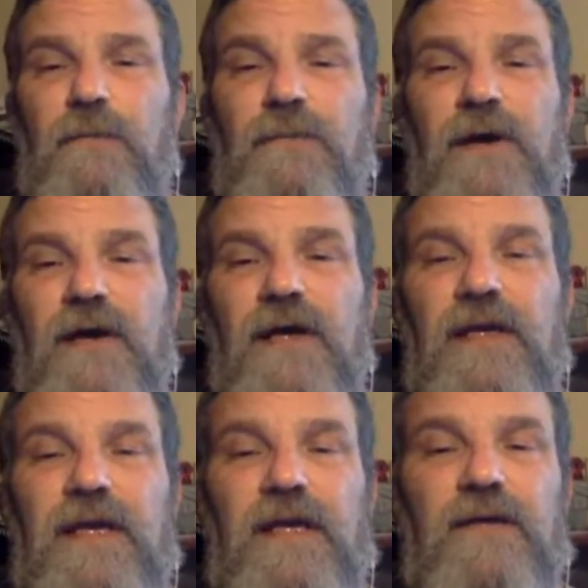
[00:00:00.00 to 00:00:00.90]

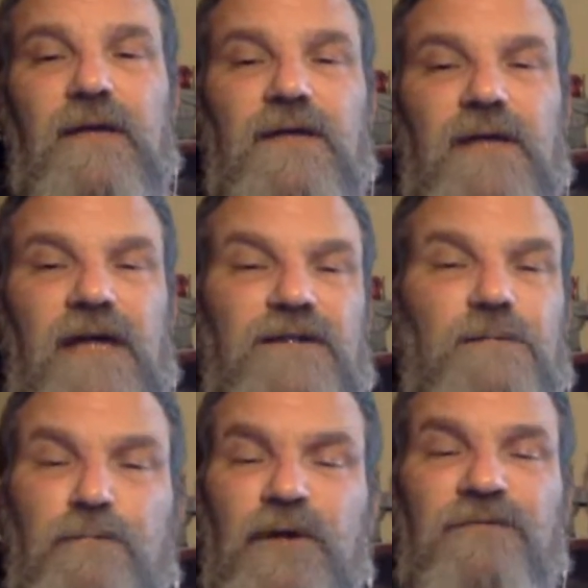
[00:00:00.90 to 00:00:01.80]
But as
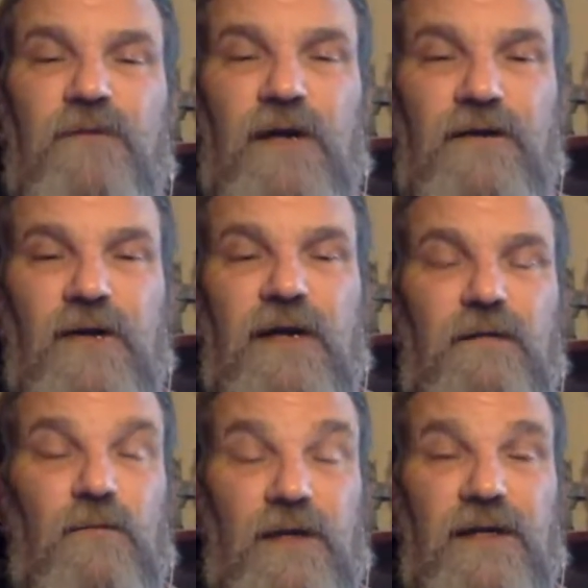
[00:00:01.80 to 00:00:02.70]
a brief
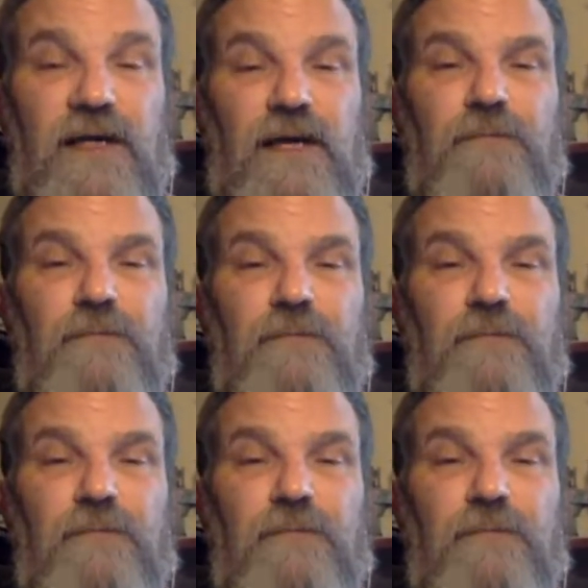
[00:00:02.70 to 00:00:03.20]
rundown,